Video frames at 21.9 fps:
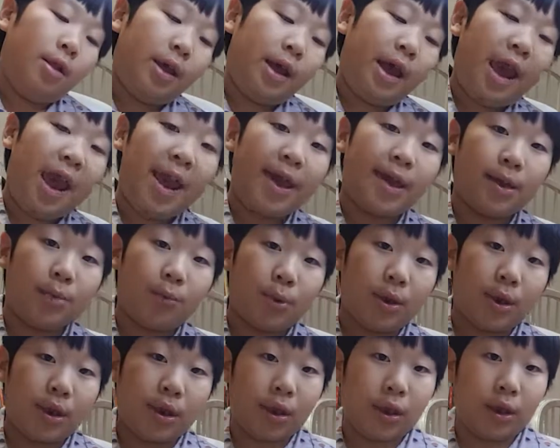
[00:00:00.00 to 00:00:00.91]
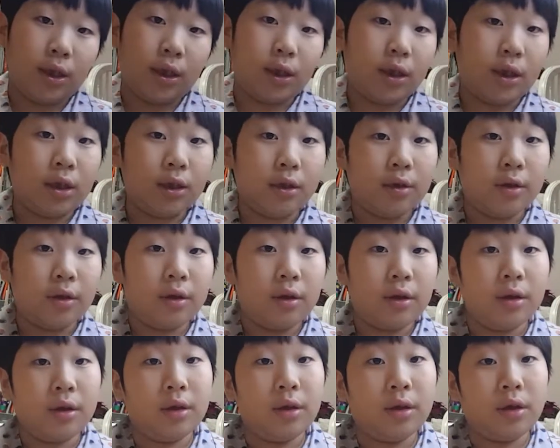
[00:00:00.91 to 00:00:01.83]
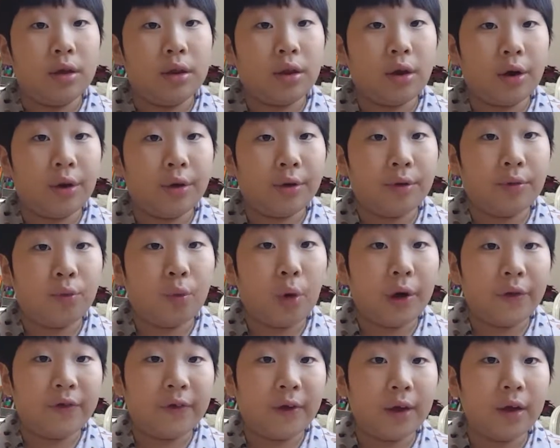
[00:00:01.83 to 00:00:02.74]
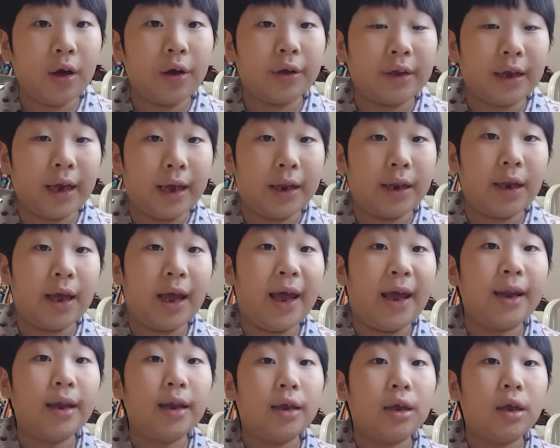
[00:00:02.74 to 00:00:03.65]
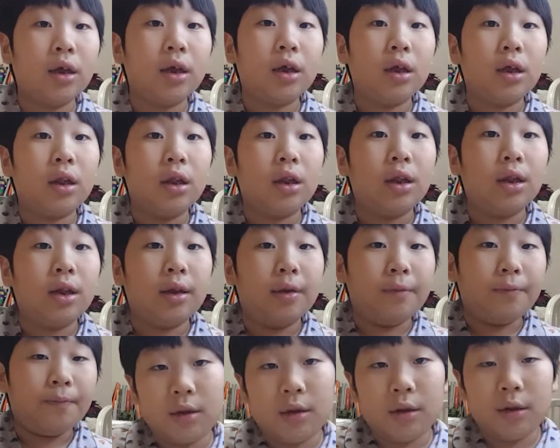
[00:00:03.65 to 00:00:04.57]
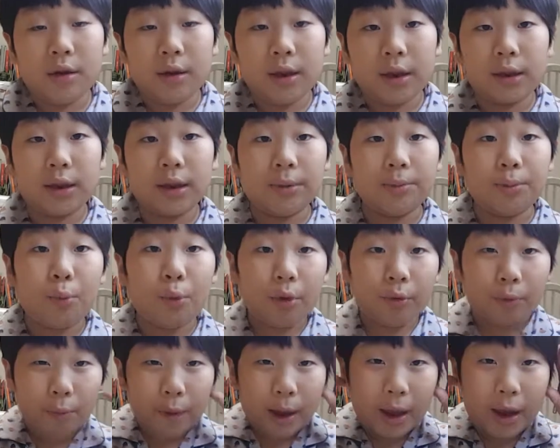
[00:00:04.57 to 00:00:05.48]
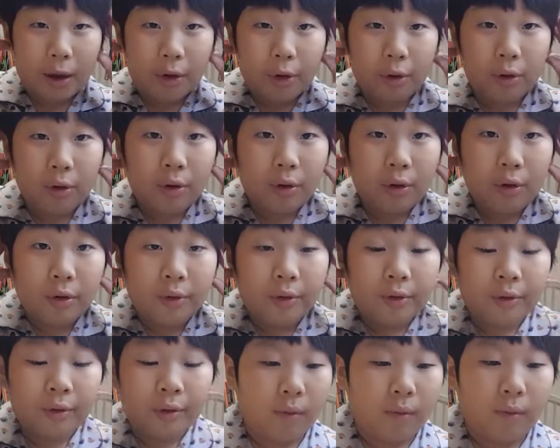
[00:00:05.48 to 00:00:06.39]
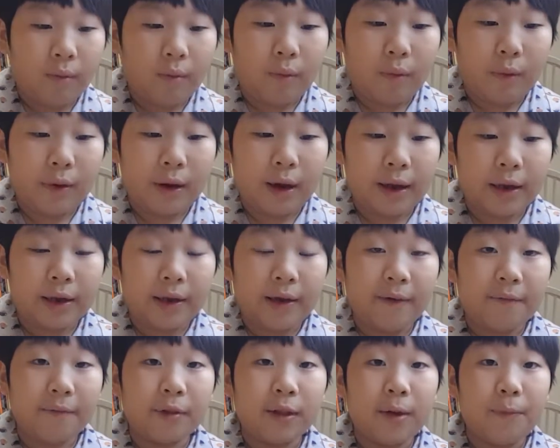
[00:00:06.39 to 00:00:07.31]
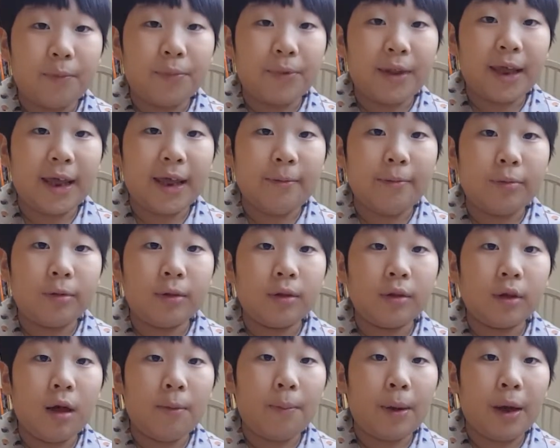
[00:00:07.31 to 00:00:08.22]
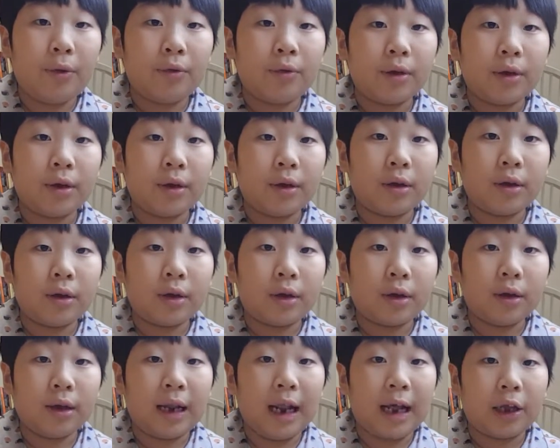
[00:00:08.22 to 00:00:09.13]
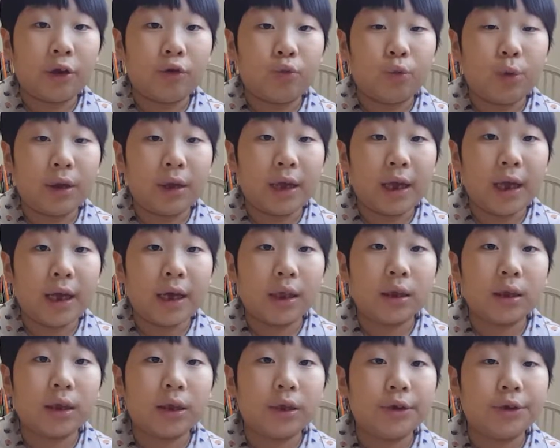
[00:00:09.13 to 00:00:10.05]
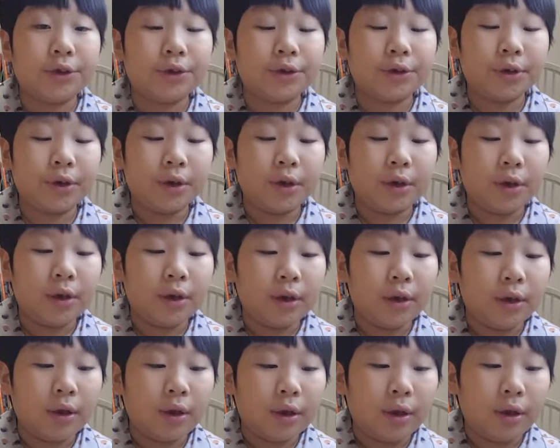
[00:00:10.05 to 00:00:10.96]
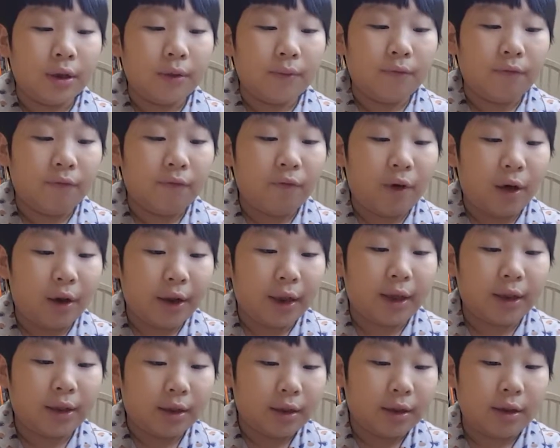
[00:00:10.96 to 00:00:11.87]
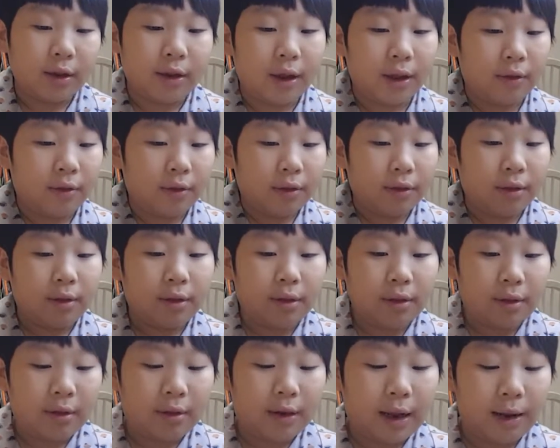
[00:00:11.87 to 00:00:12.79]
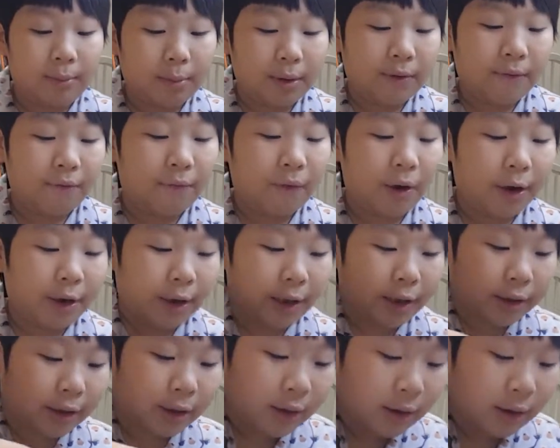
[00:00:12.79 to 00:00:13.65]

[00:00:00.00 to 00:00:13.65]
A, B, C. Start watching again and listen more well. Or I give some tips about good at doing English. Phonics, yes. I mean phonics.